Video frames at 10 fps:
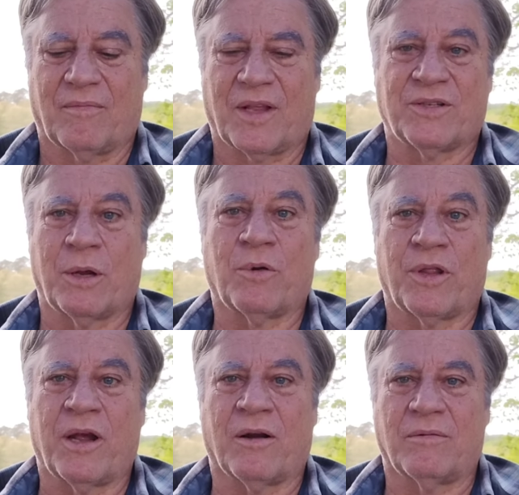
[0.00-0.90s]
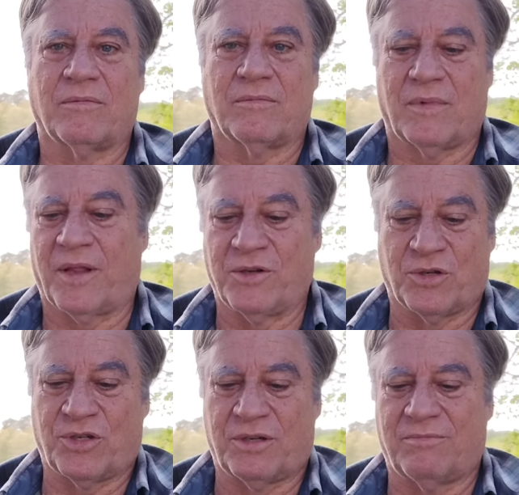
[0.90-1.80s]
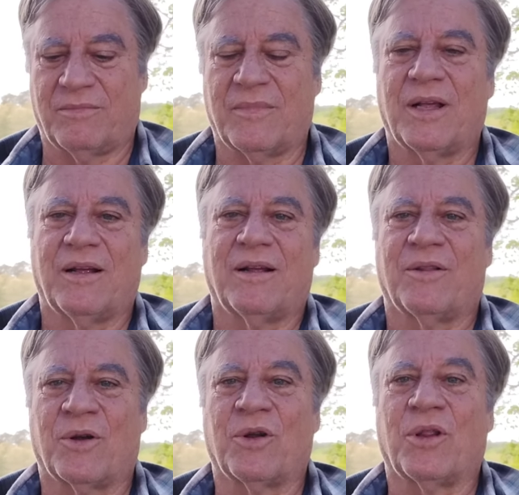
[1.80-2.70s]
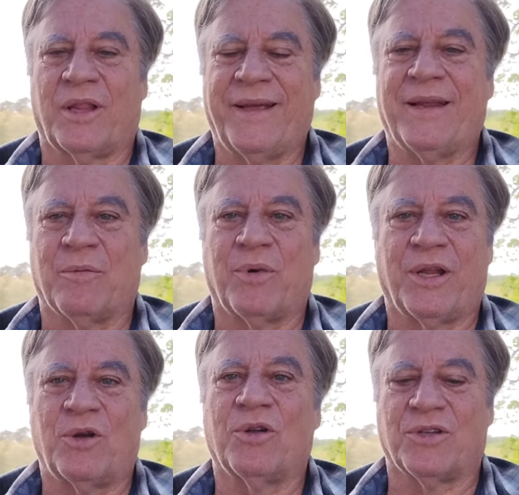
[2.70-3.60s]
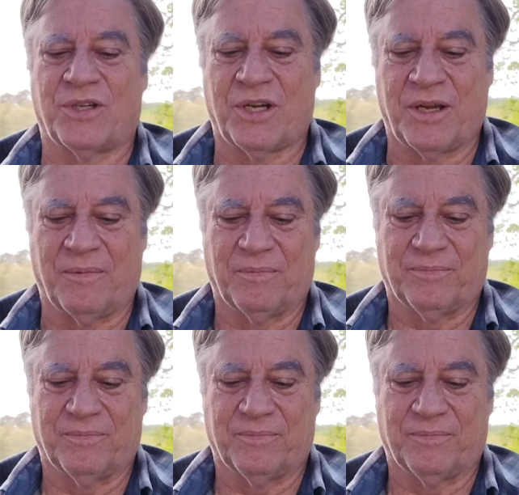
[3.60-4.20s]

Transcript: Because they were there, they're going to lead him, but he couldn't see.